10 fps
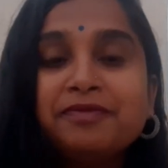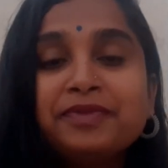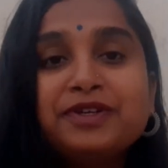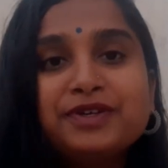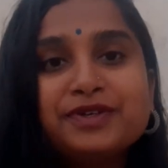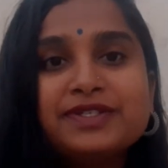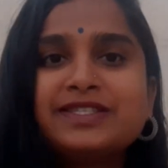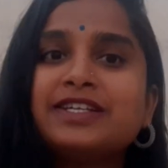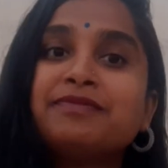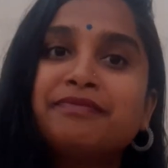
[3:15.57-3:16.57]
because
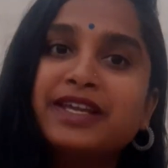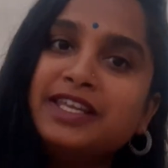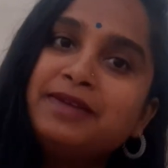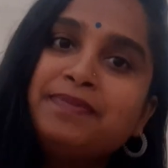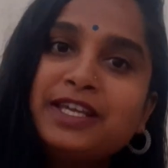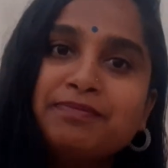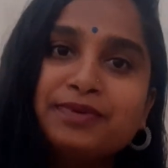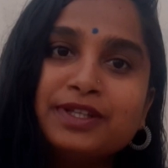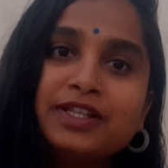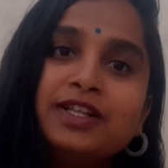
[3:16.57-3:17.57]
there are many
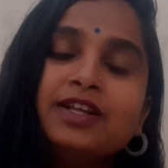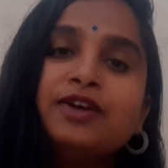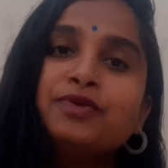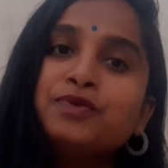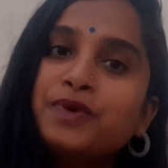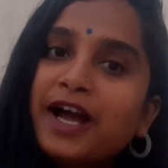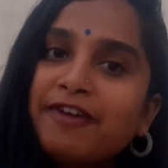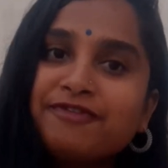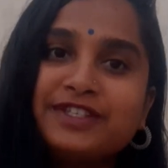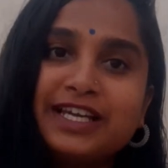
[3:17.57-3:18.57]
people who
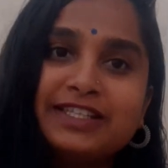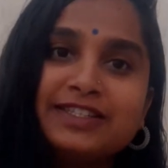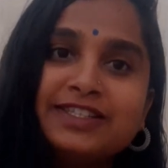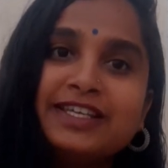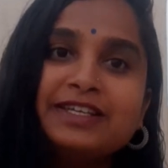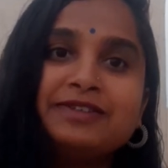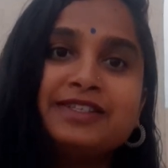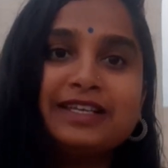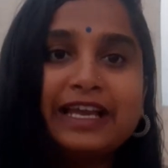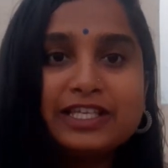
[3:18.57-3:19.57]
have done their
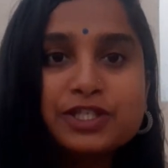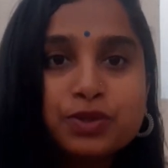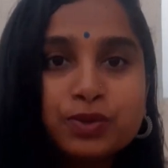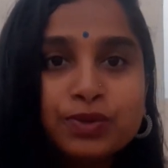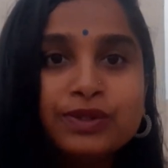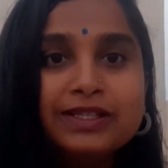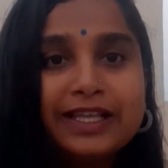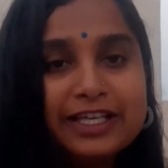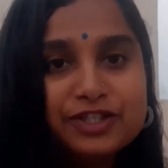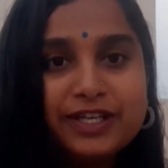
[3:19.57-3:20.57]
school
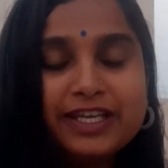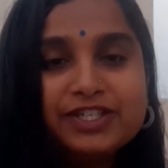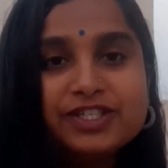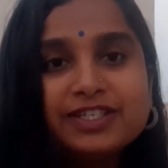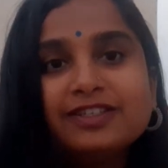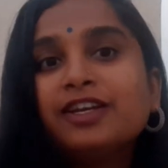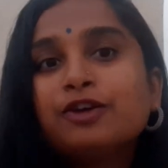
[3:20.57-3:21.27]
education,